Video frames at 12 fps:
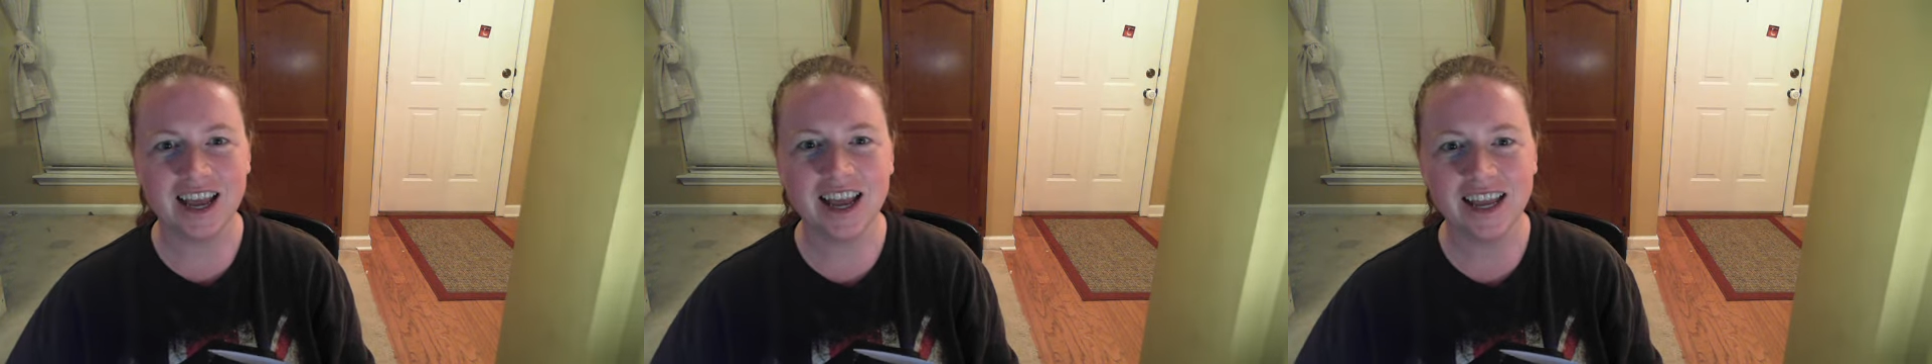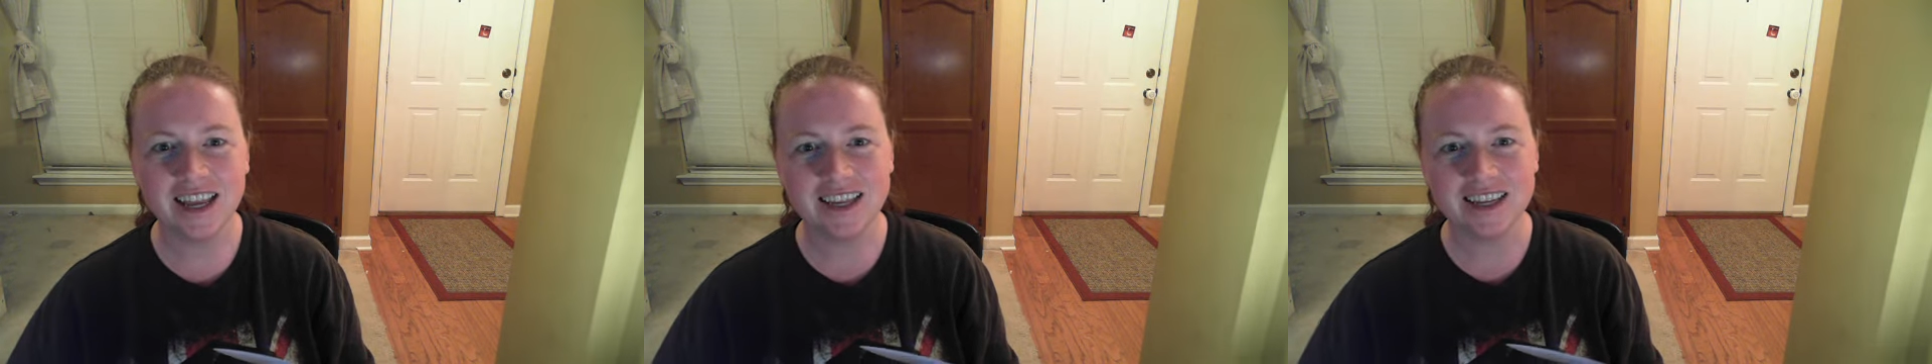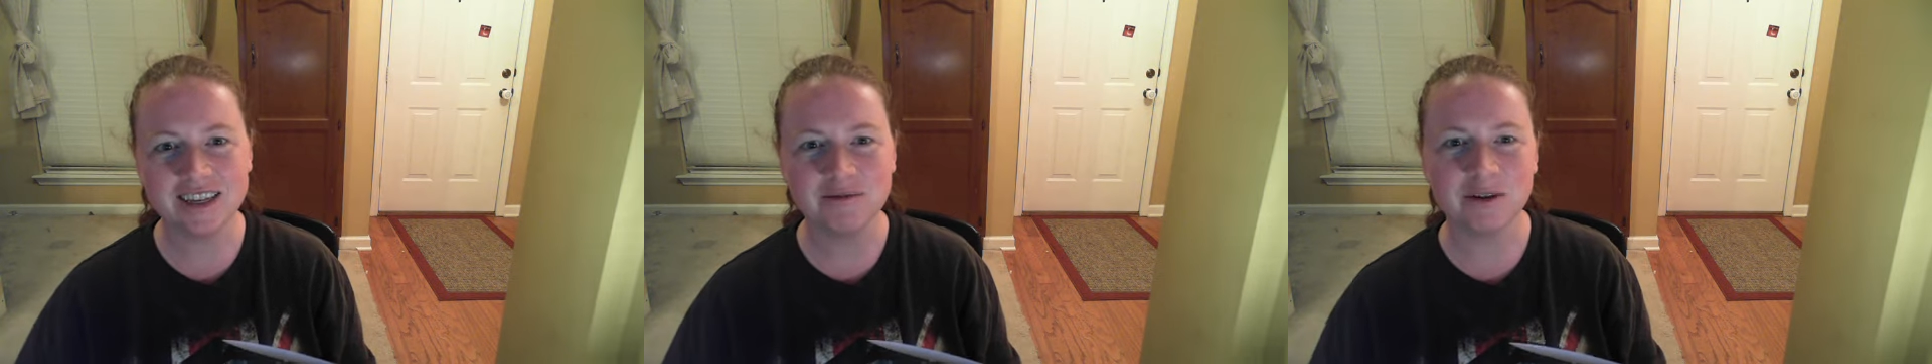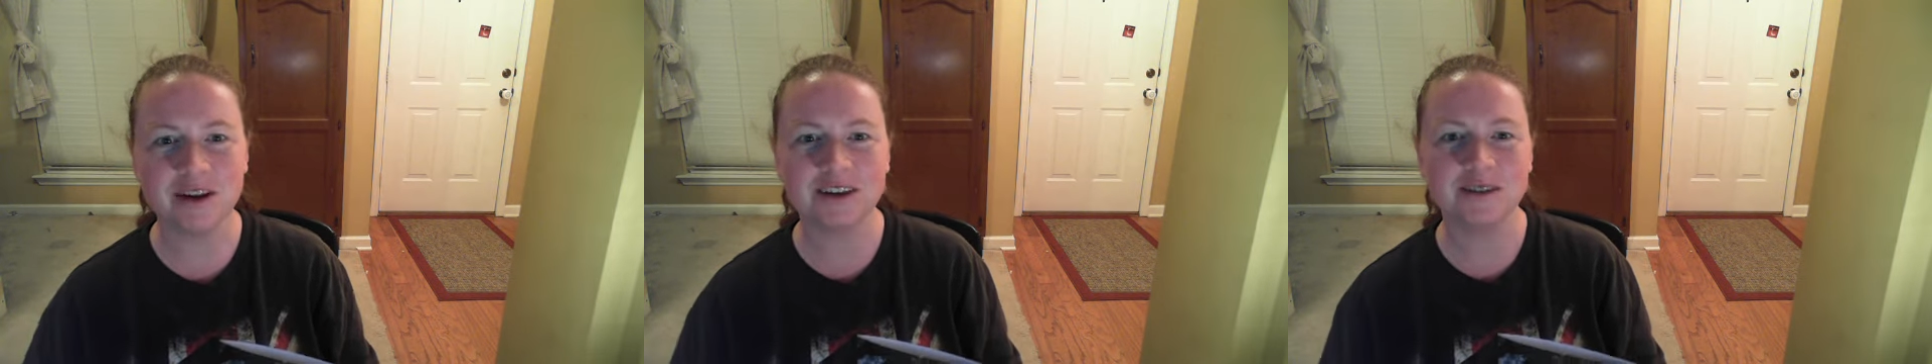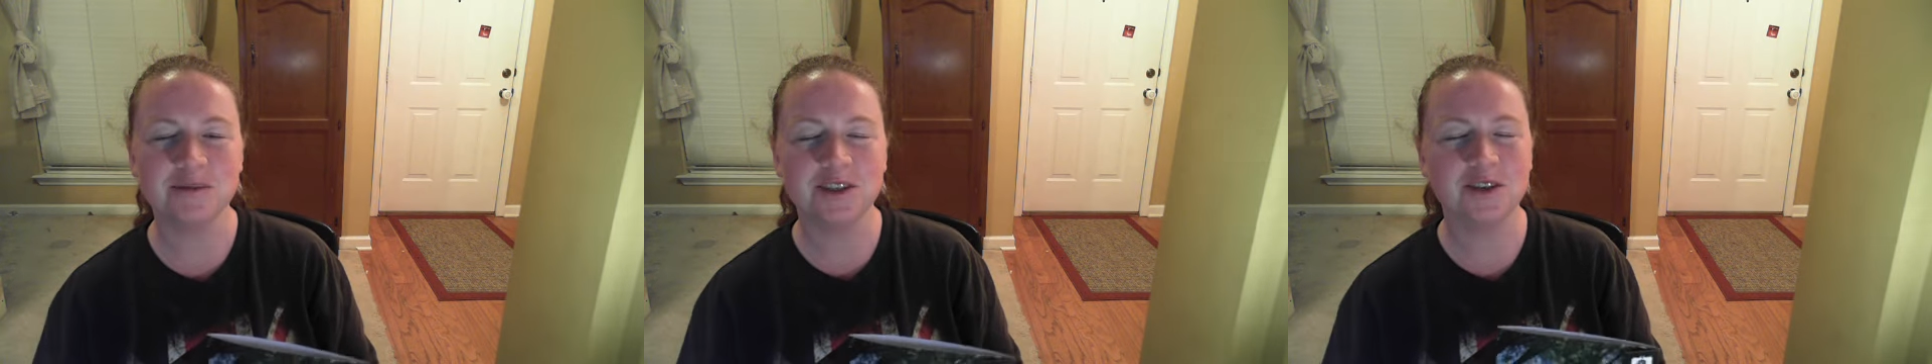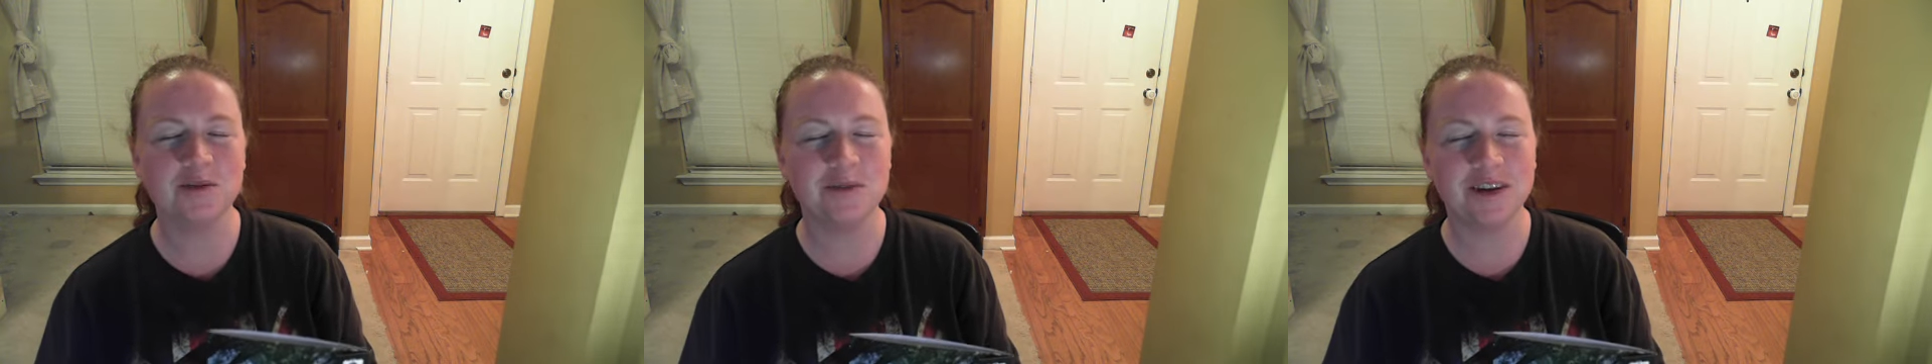Hi and welcome
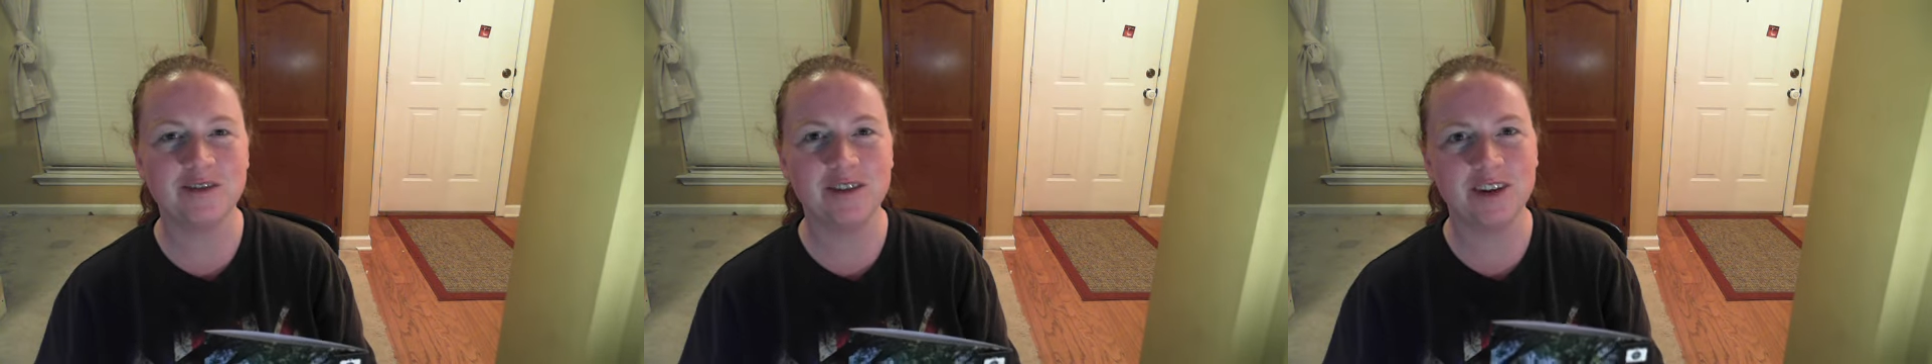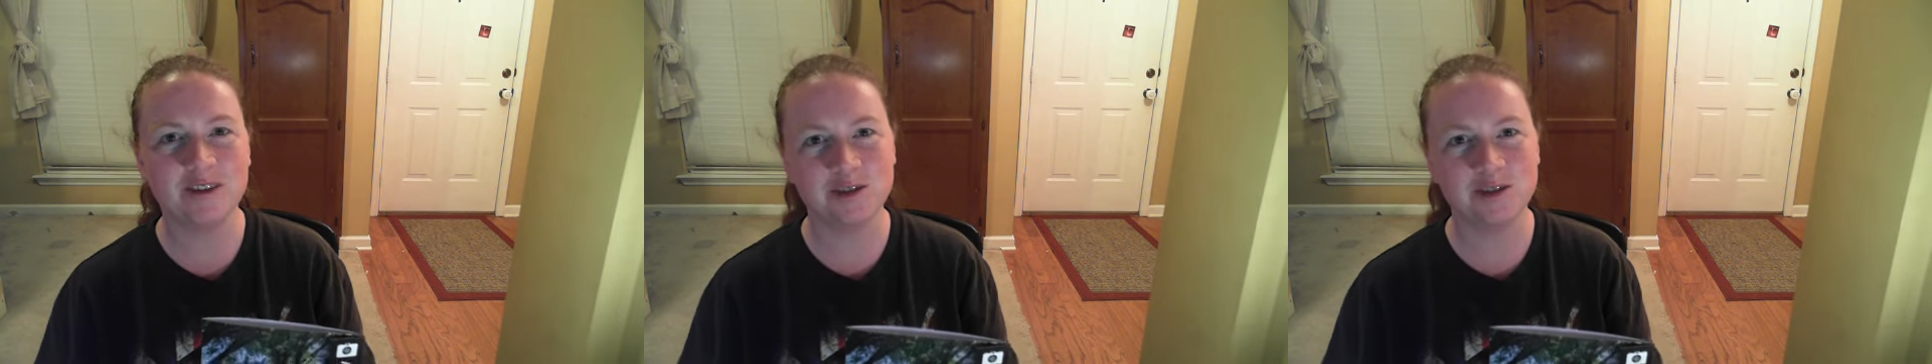to my video